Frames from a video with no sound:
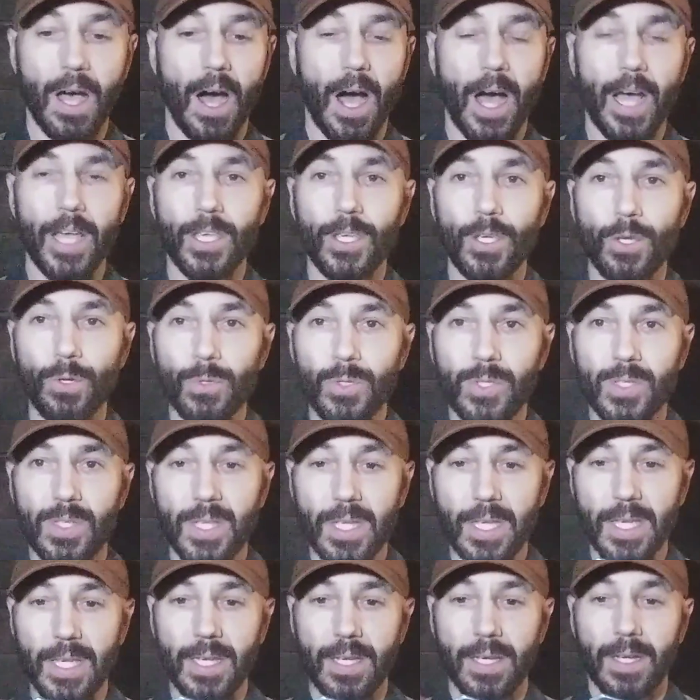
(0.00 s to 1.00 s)
I use
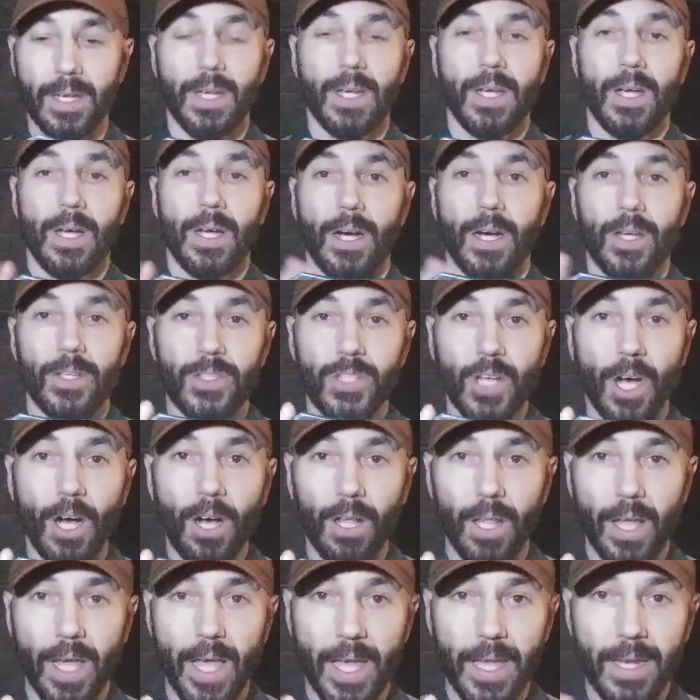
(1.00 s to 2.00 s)
the
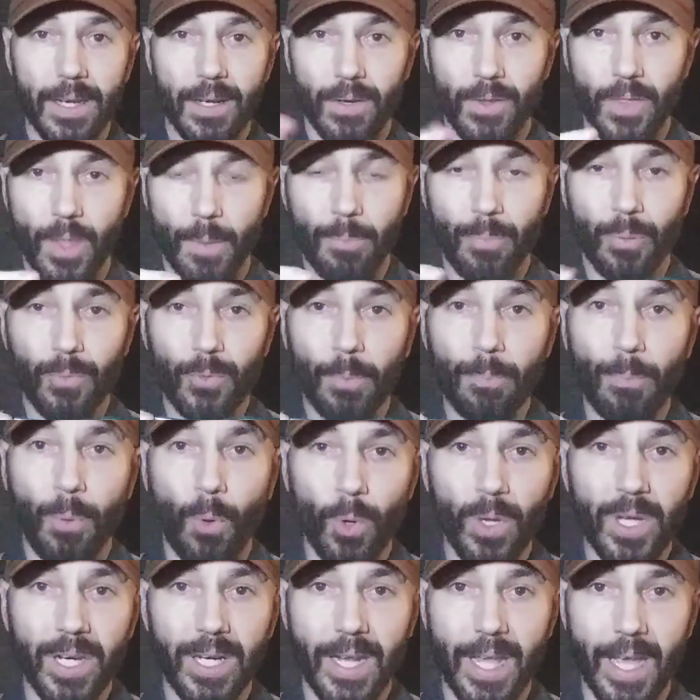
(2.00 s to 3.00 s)
dull end, or the
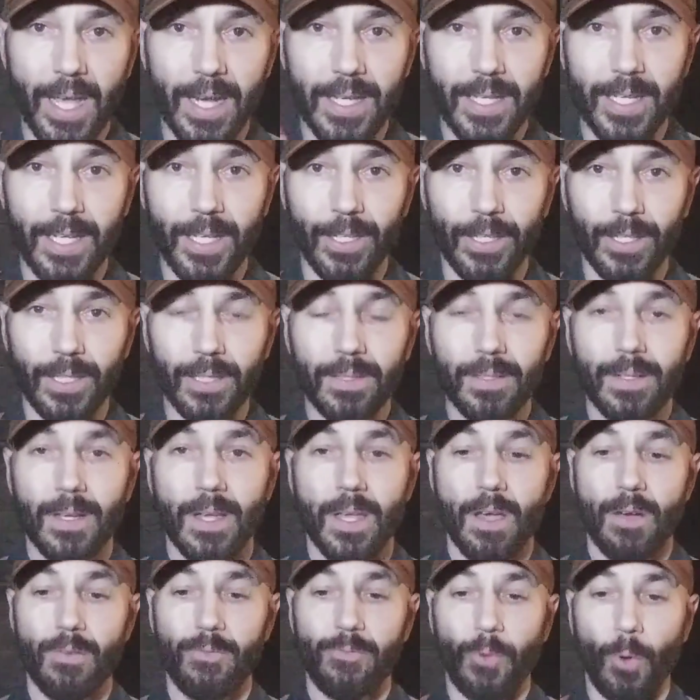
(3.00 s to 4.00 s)
pointed end here,
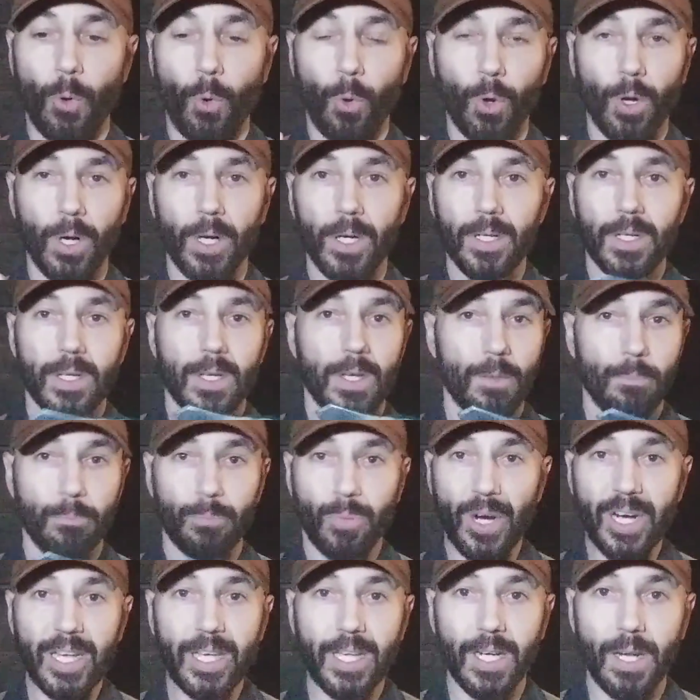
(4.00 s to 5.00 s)
for
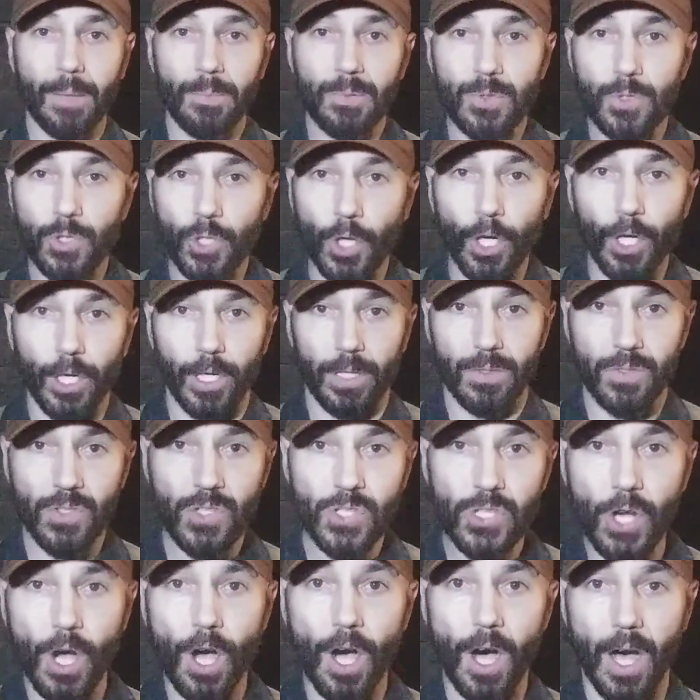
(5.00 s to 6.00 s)
breaking up dirt and
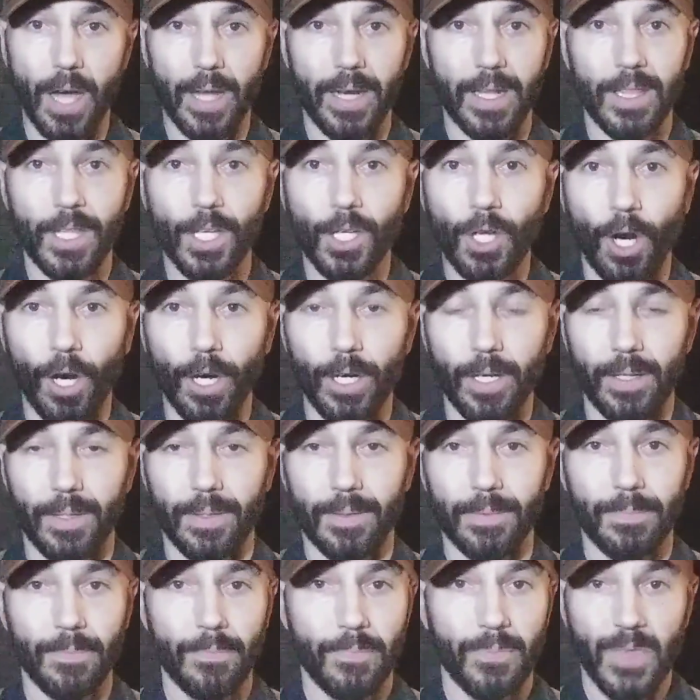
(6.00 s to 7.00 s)
sod in the
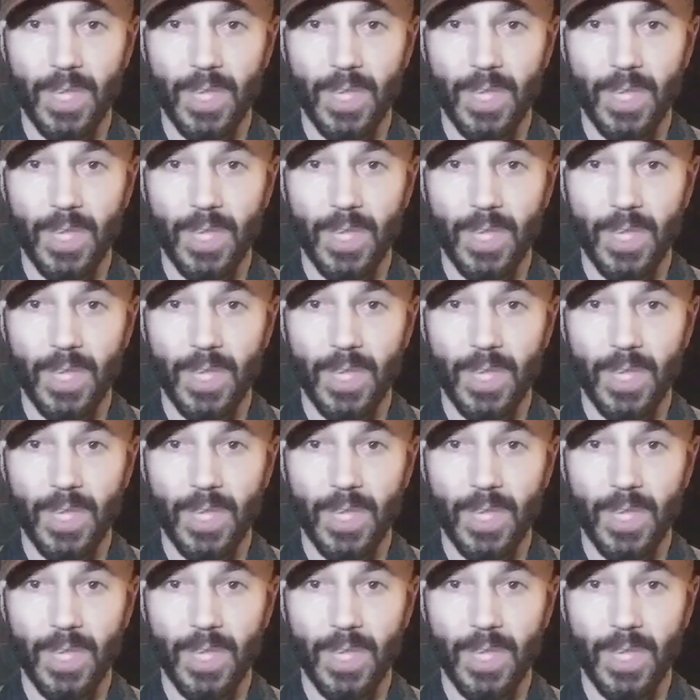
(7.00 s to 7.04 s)
garden.